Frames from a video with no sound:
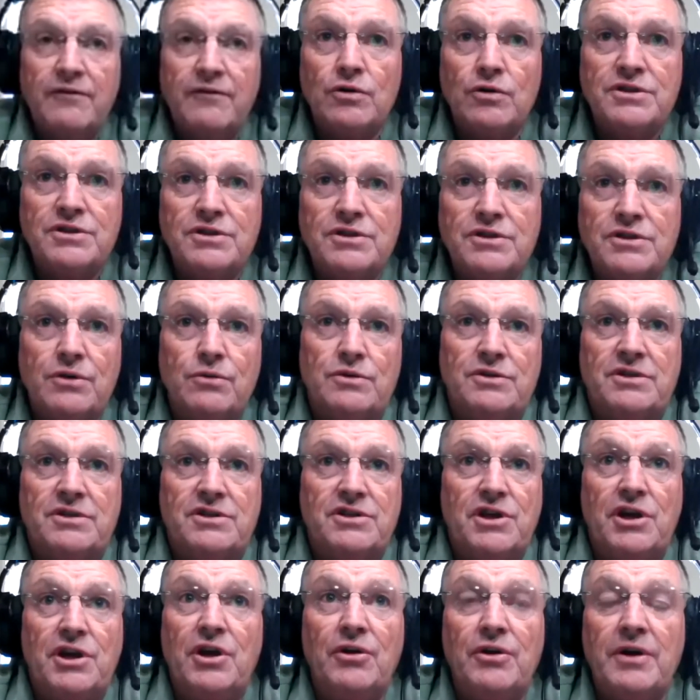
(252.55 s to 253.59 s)
there was the
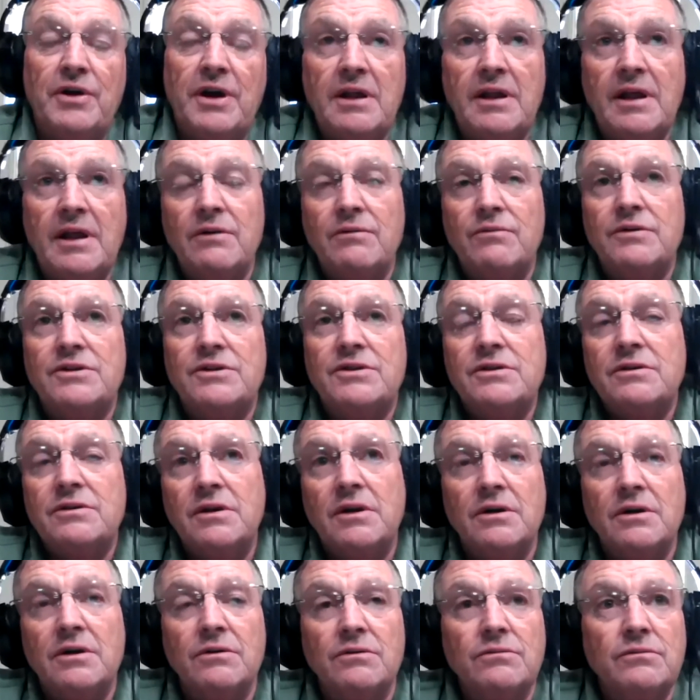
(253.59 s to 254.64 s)
security. That
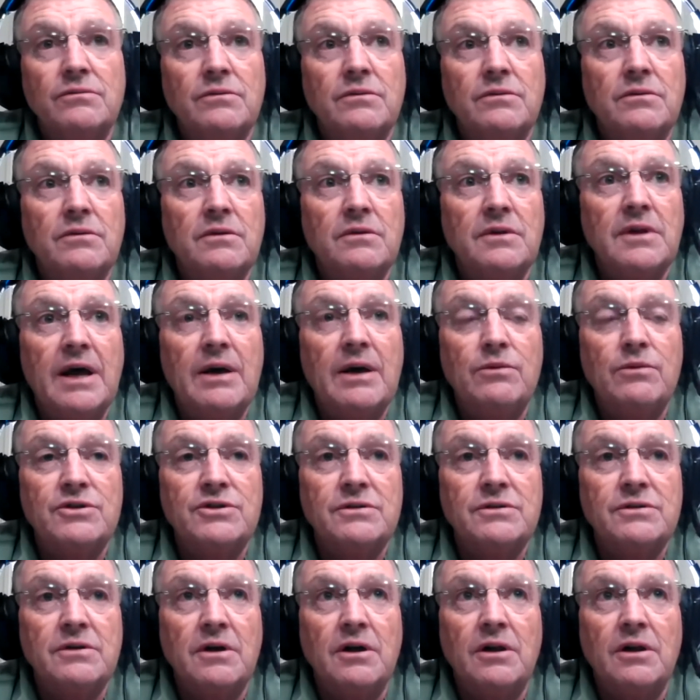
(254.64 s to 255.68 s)

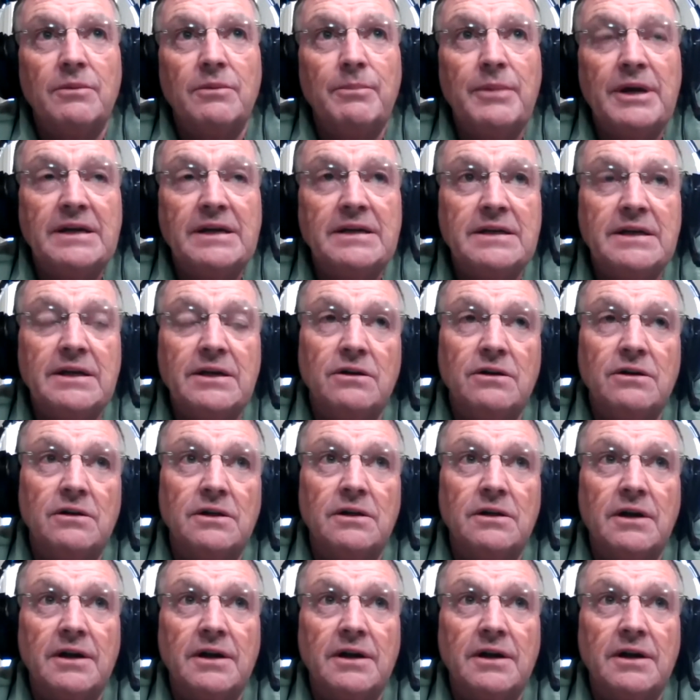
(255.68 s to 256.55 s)
was all a big deal, and